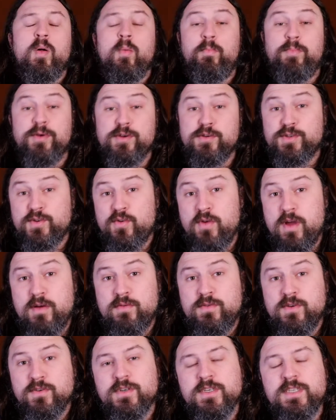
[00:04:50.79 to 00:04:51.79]
Boost crowd
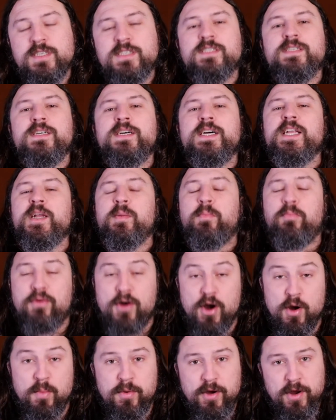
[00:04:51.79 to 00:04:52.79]
noise in
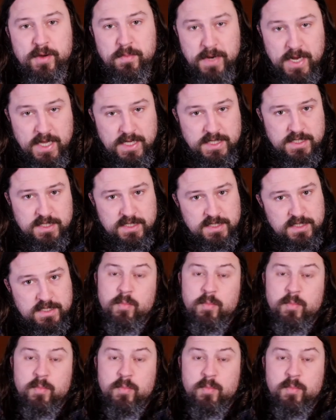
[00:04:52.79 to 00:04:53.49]
appropriate places.